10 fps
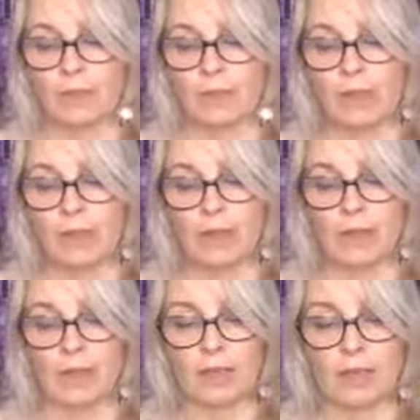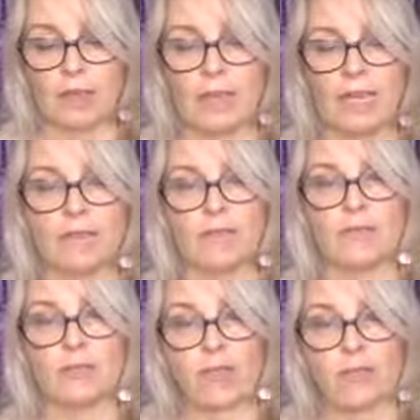That it's the
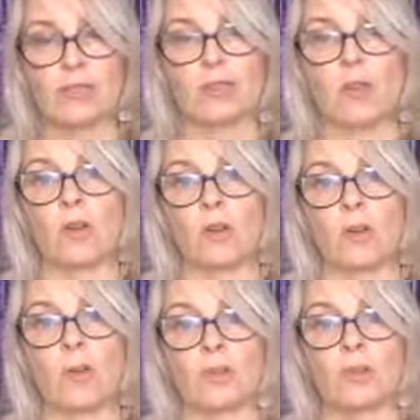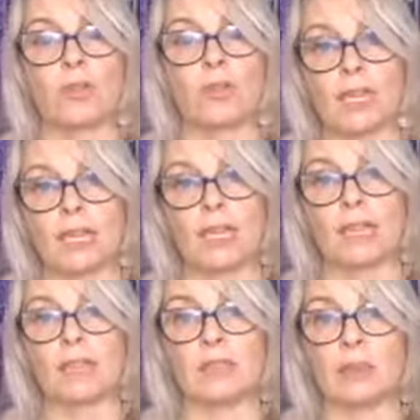focus on what you think
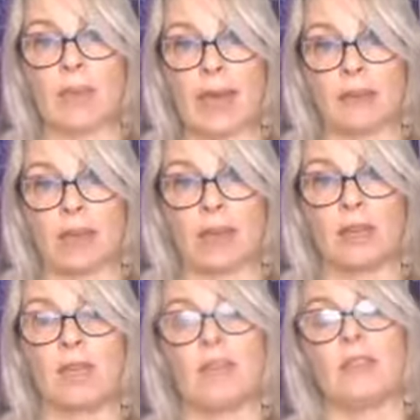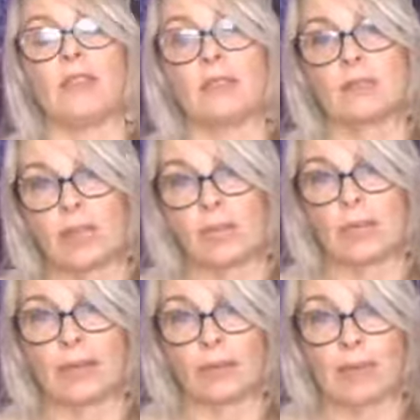is the barrier that is
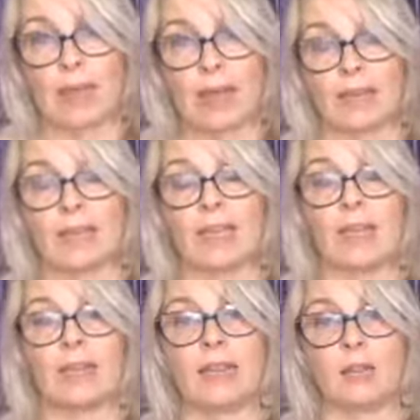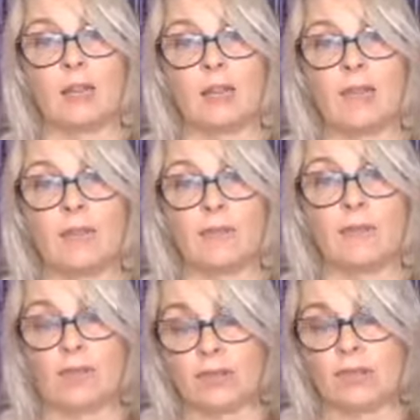keeping you back. And if you keep
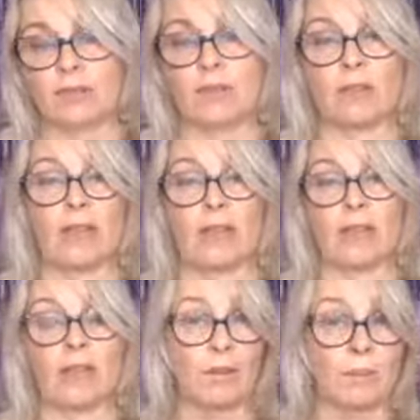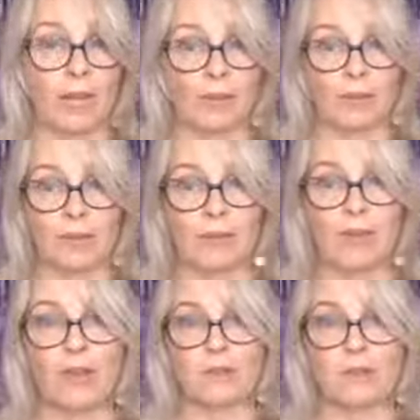focusing on that, whatever we
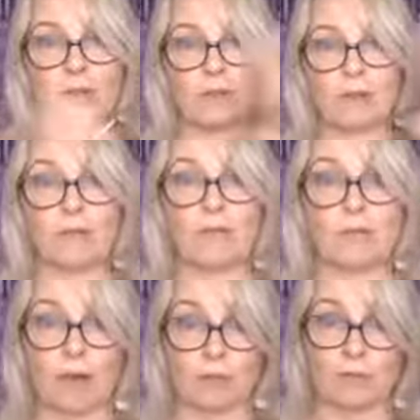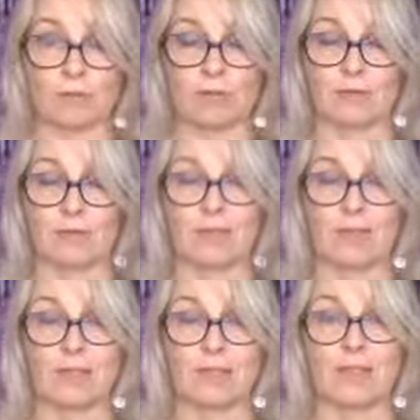focus on grows,
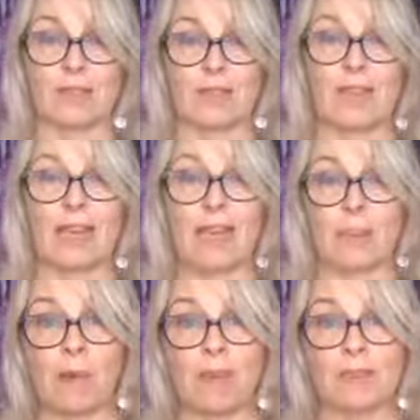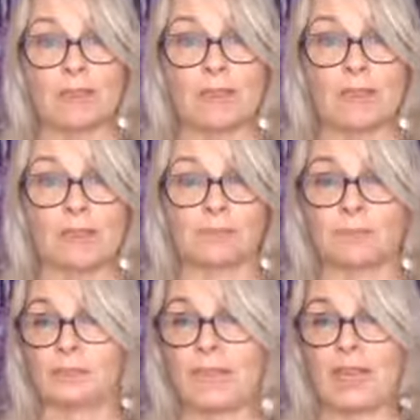doesn't it? In our minds,
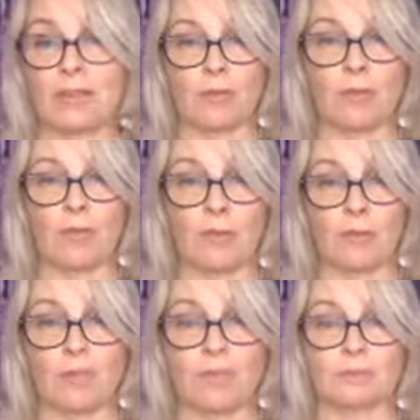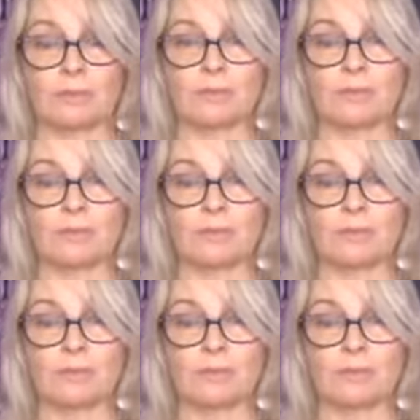in our thoughts.